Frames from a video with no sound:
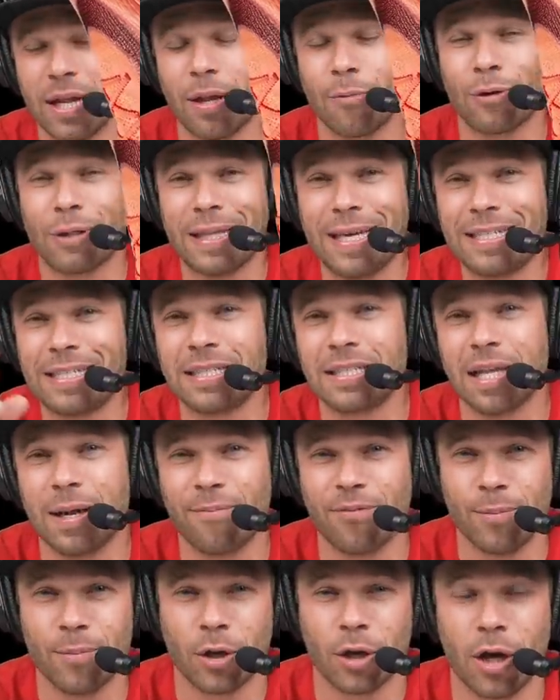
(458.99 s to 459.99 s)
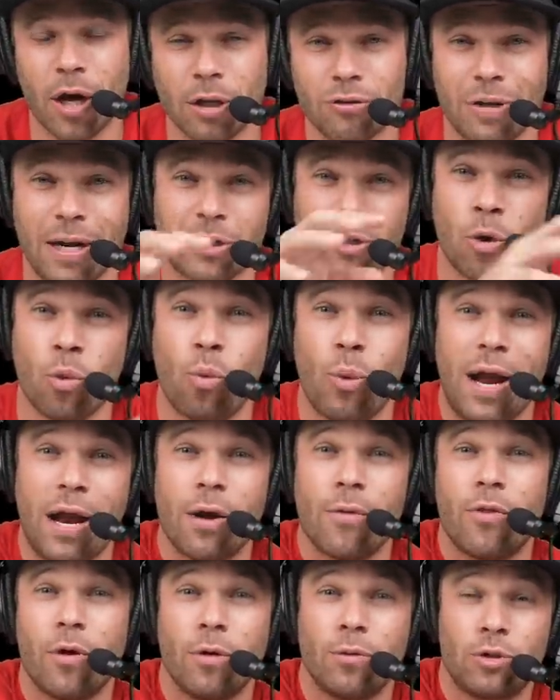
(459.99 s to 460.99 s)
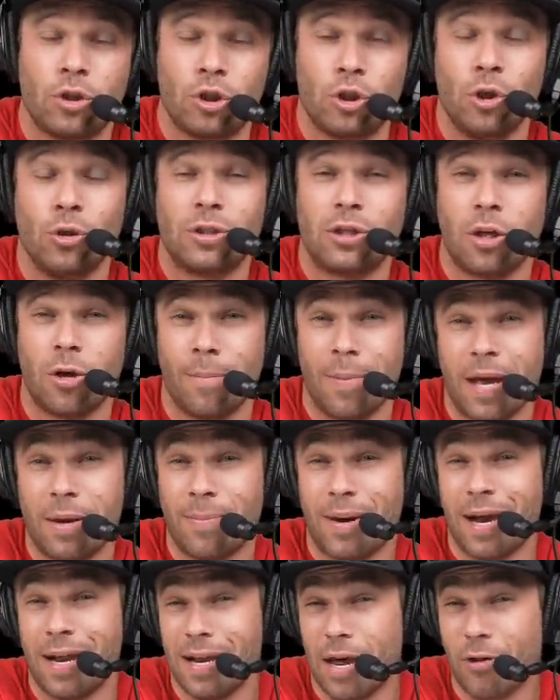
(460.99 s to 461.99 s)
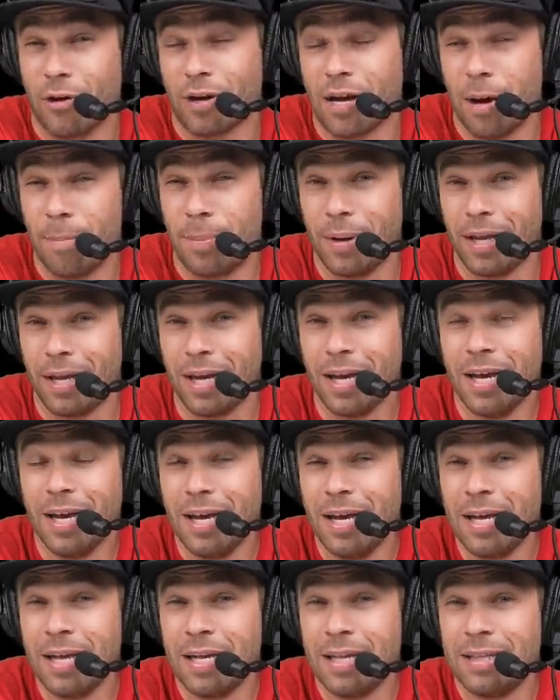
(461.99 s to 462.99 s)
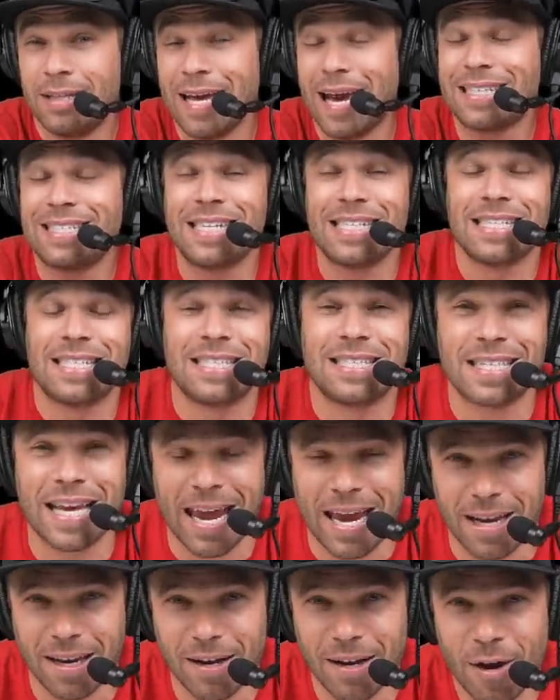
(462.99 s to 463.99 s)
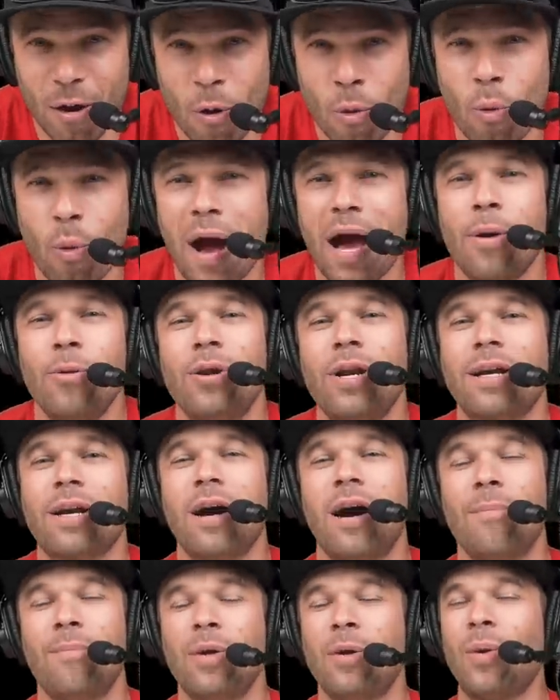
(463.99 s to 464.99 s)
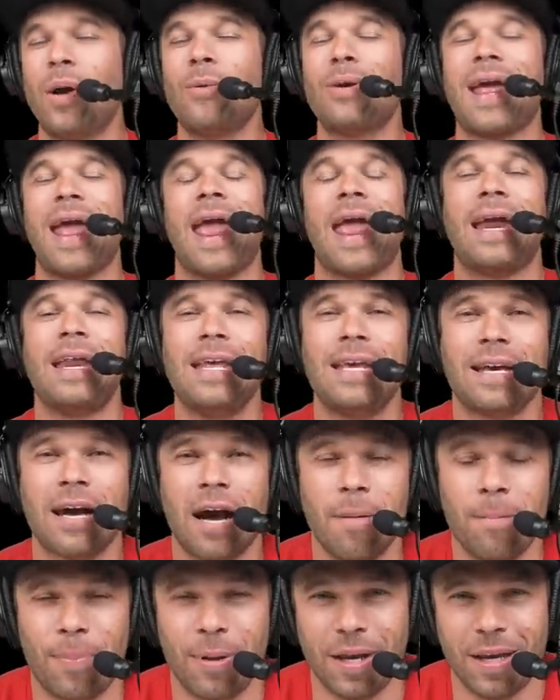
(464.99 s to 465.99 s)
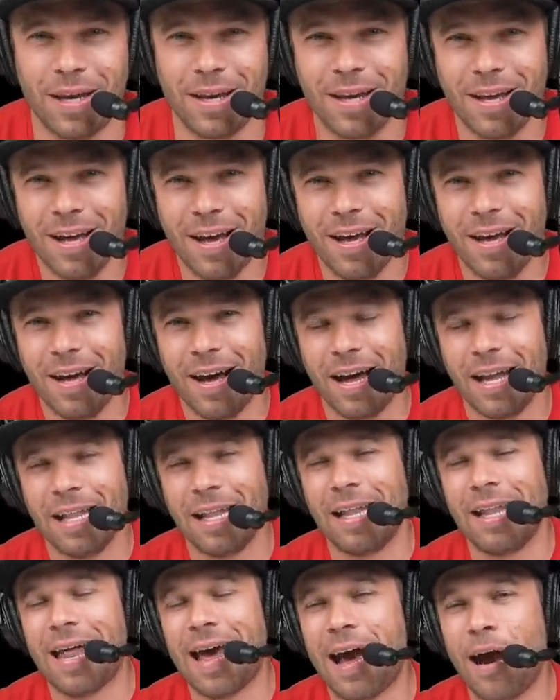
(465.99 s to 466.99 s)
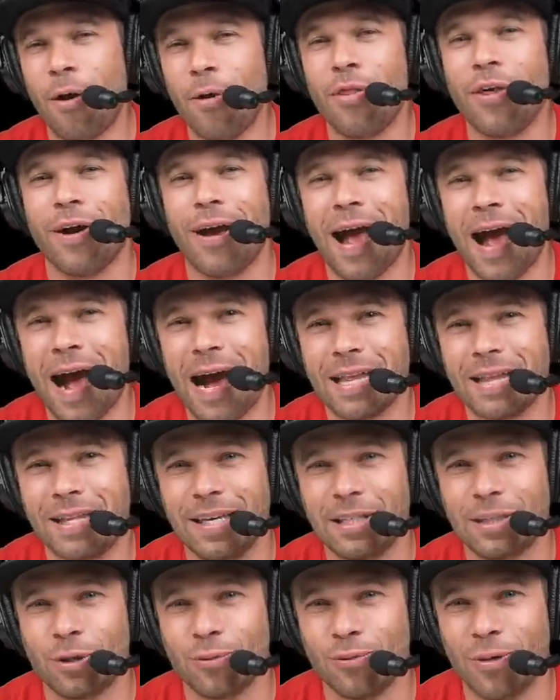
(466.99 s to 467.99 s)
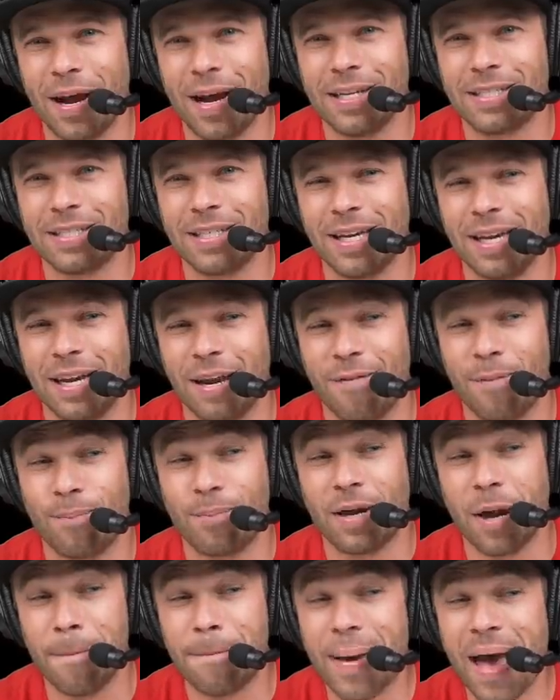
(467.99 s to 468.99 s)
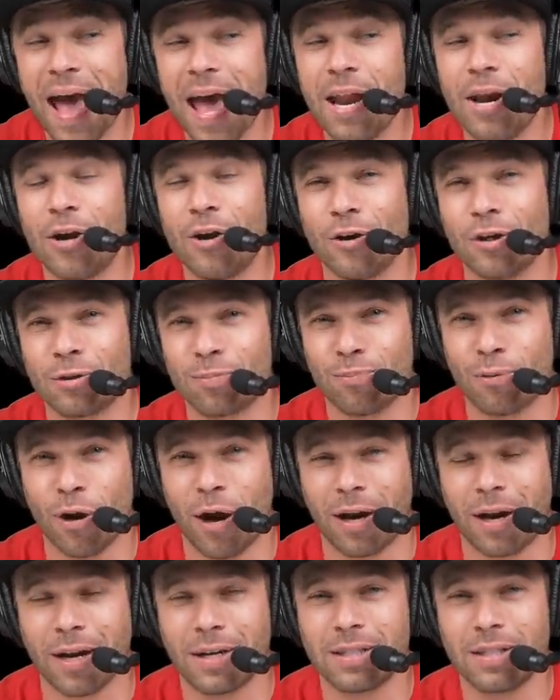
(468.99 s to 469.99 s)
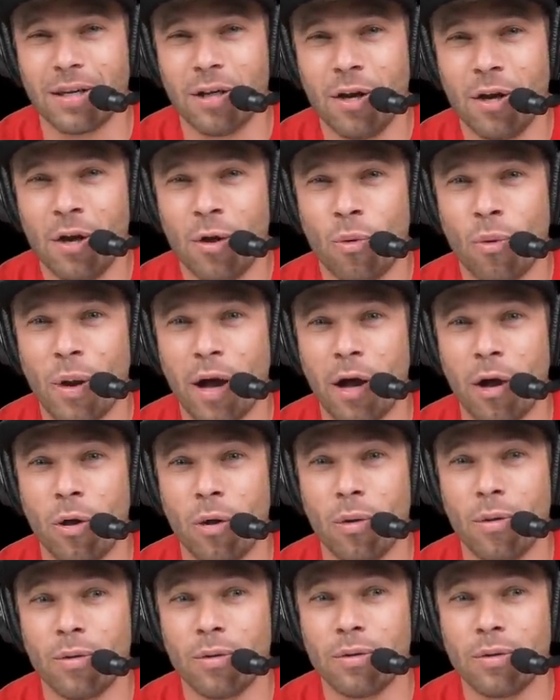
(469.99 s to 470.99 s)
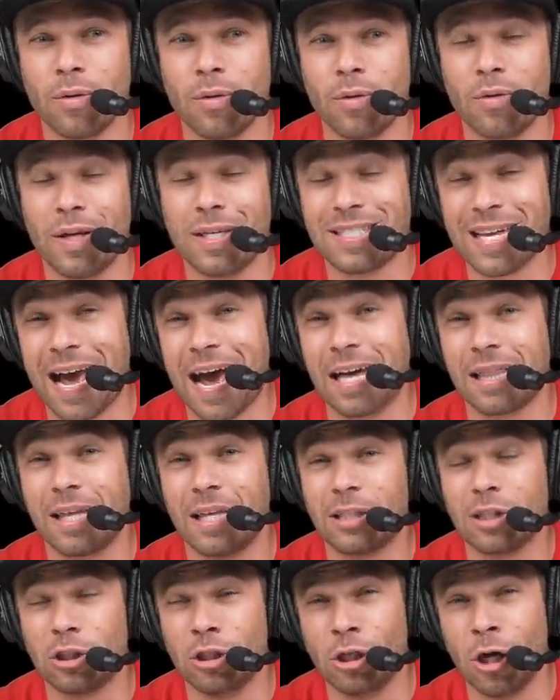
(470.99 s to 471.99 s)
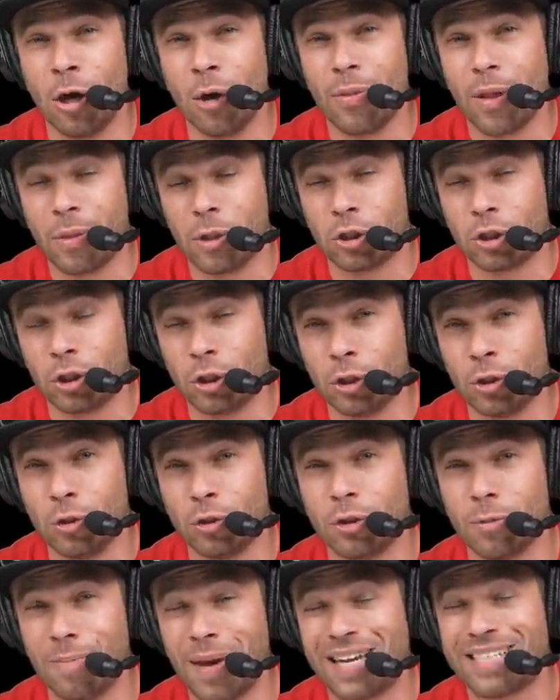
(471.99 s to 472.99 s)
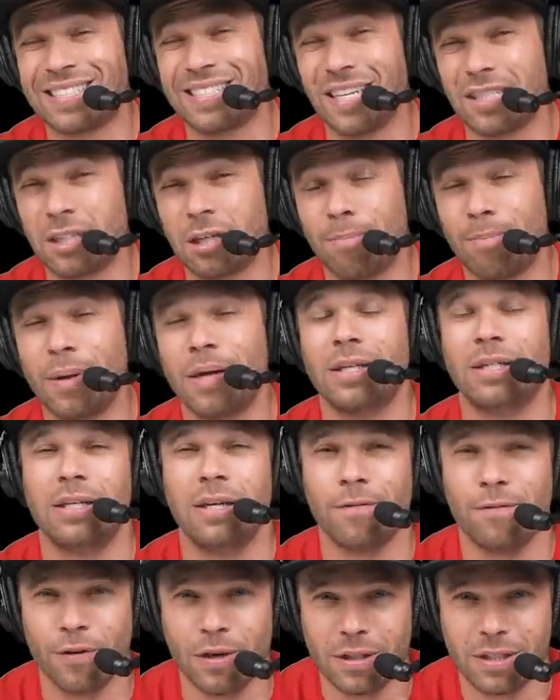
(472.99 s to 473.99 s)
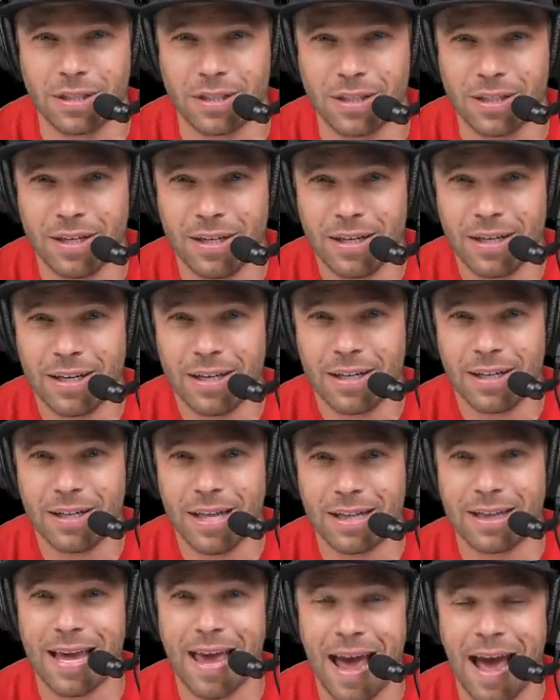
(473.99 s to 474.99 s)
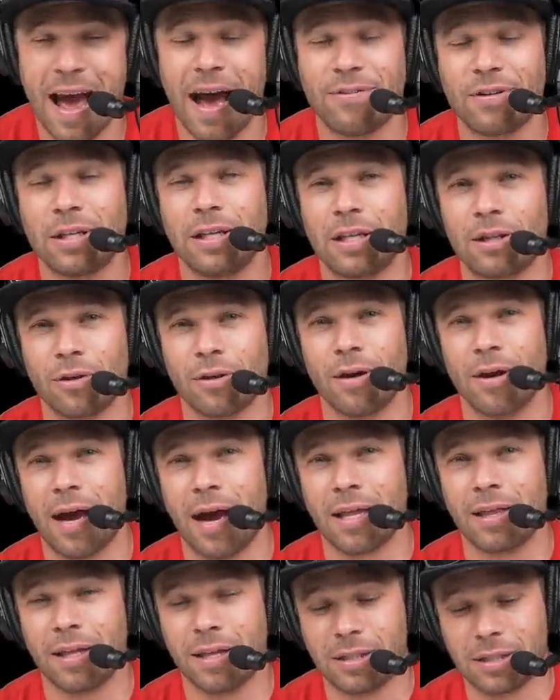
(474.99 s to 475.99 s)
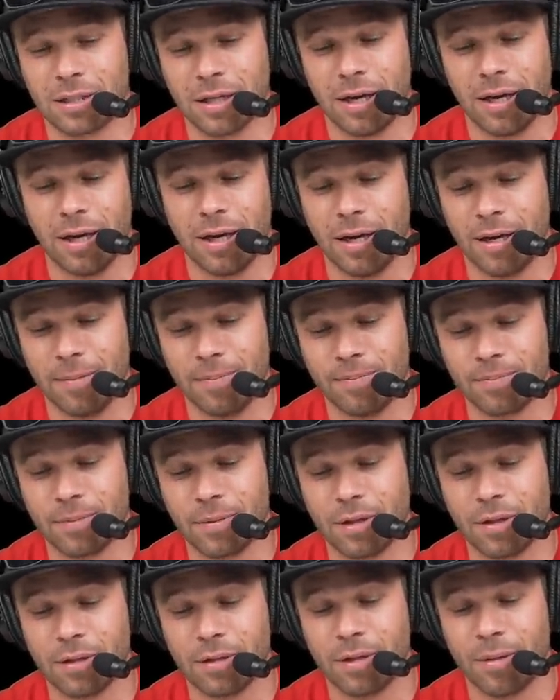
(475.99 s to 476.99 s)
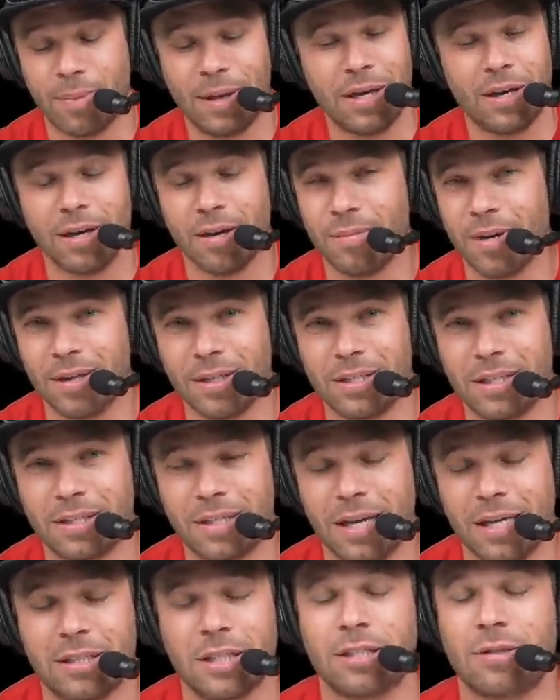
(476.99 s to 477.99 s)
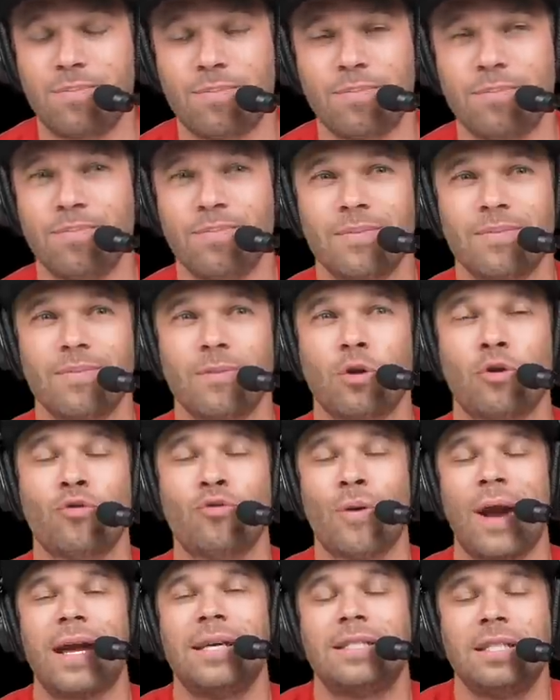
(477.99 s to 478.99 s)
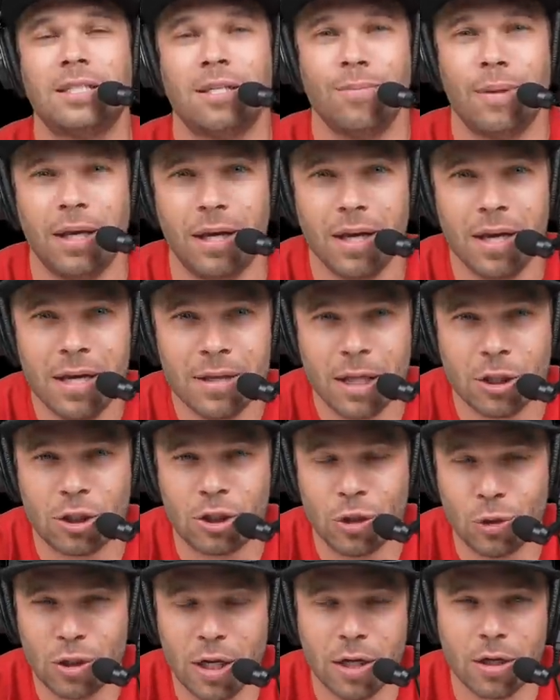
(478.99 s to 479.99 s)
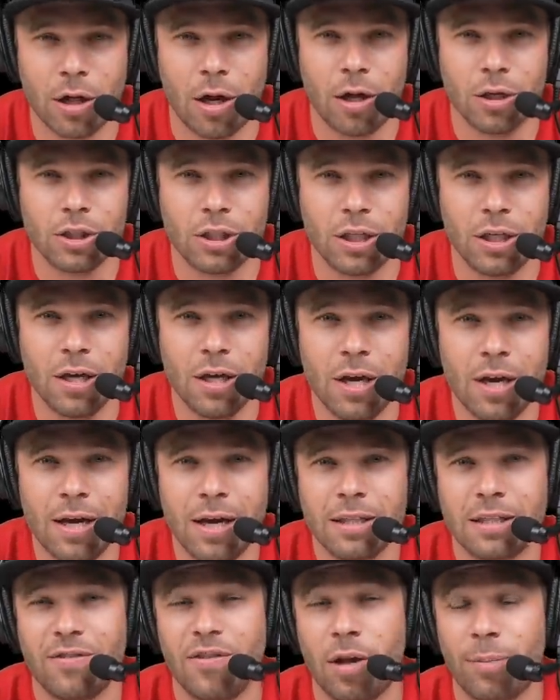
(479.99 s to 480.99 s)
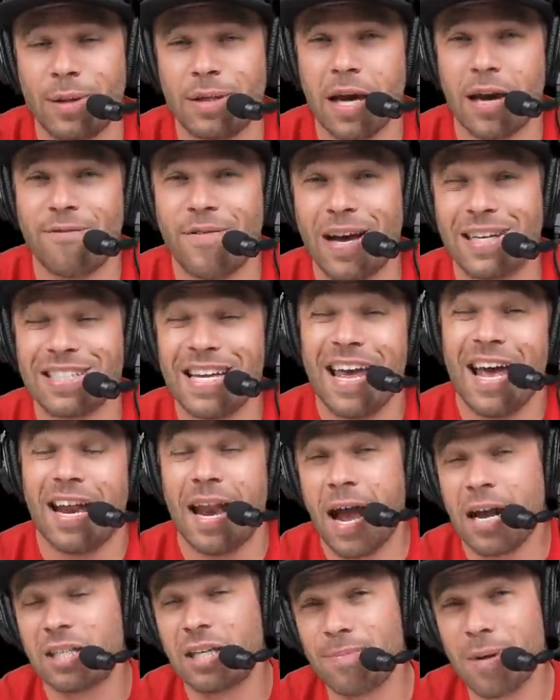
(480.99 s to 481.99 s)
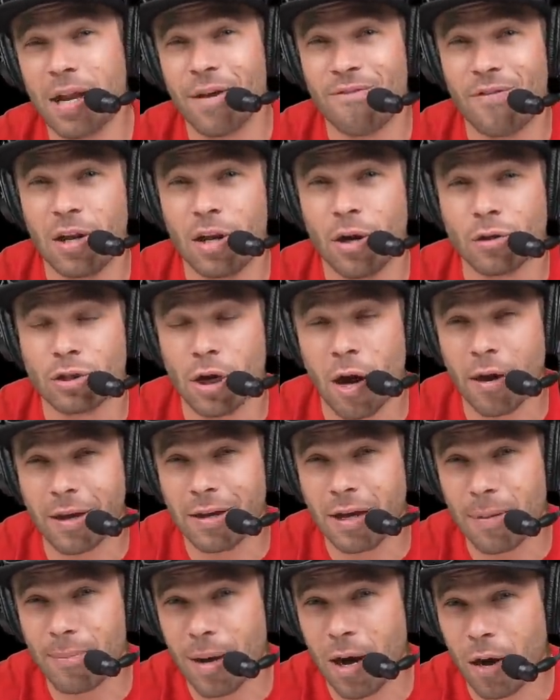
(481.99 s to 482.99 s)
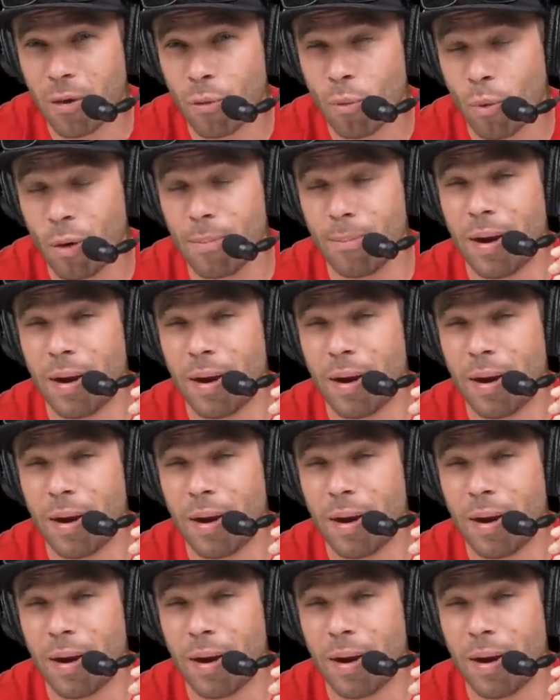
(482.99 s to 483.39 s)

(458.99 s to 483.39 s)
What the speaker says: that releases them from their contract to wear those shoes that are made by another company. That's insane. Why would any company allow their athlete to race in a competitor's product? Well, these athletes know that the shoes make such a big difference that they have to let their athletes compete in them. It's just crazy to me that shoe technology is developing that fast. And I actually made a video talking about what